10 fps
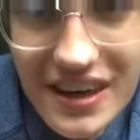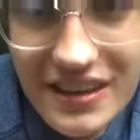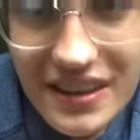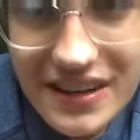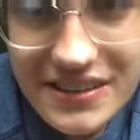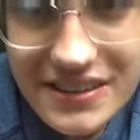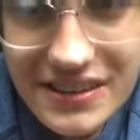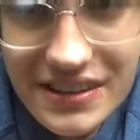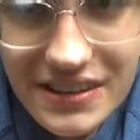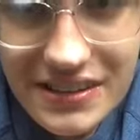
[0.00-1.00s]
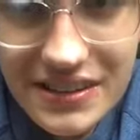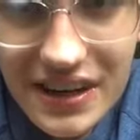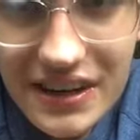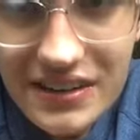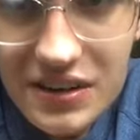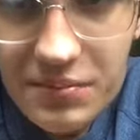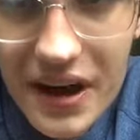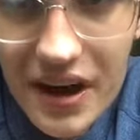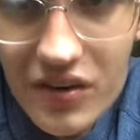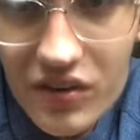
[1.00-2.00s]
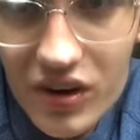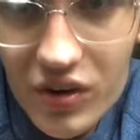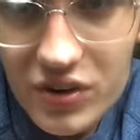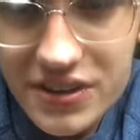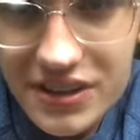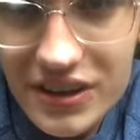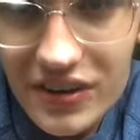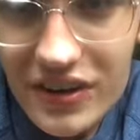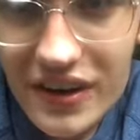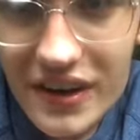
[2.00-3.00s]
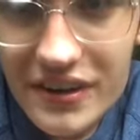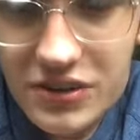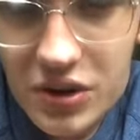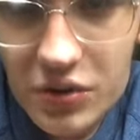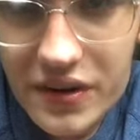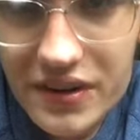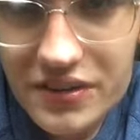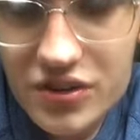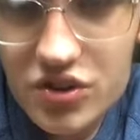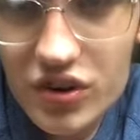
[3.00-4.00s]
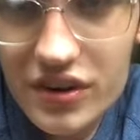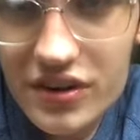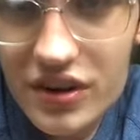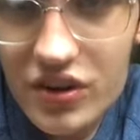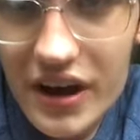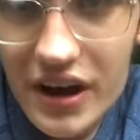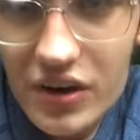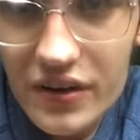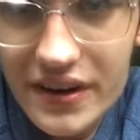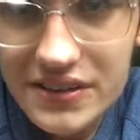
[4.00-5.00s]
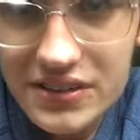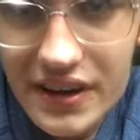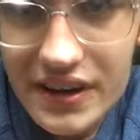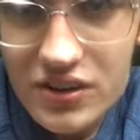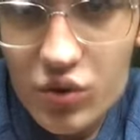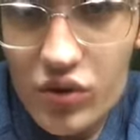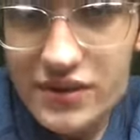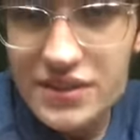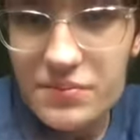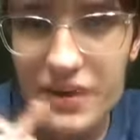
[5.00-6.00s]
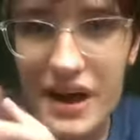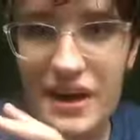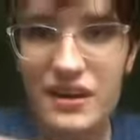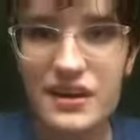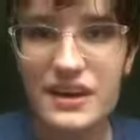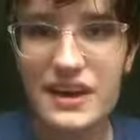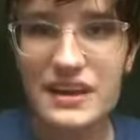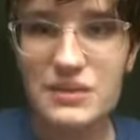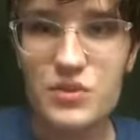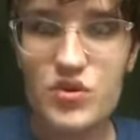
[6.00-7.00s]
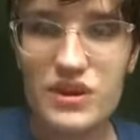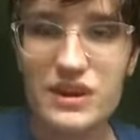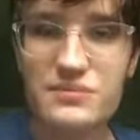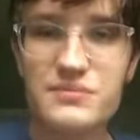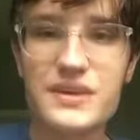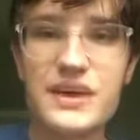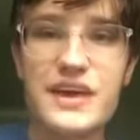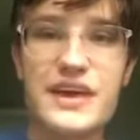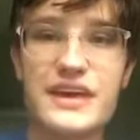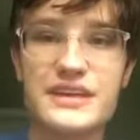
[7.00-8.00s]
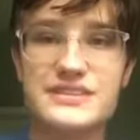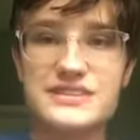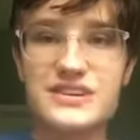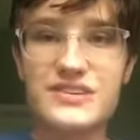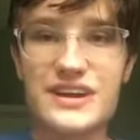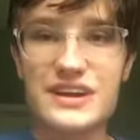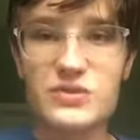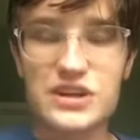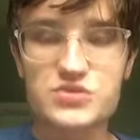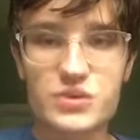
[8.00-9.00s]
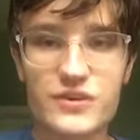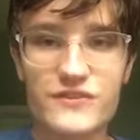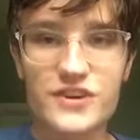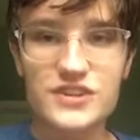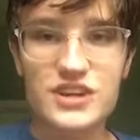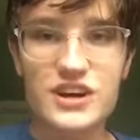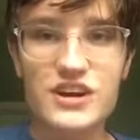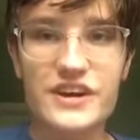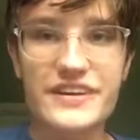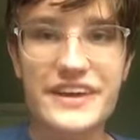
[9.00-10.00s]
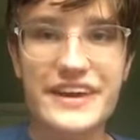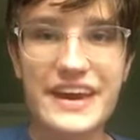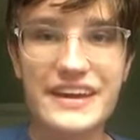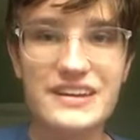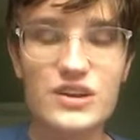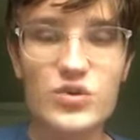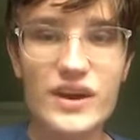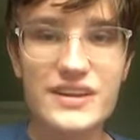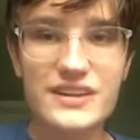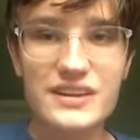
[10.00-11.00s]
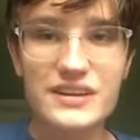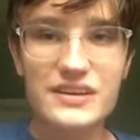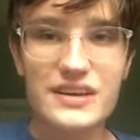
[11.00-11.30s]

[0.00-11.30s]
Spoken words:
that's the second to back row. So we sort of know how it's like towards the back on Candymonium. And so anyways, when we first got on, I had no idea